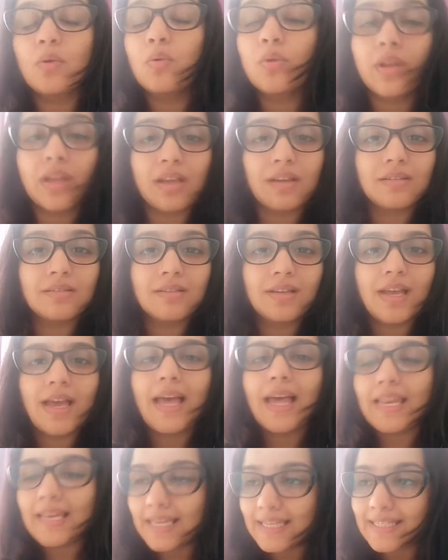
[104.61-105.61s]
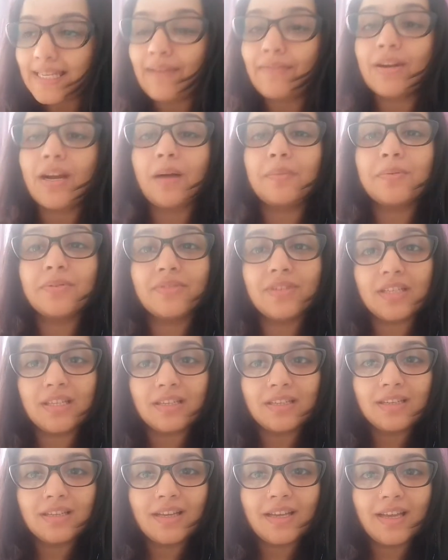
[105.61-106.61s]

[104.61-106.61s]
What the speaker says: okay, let's have a cup of tea,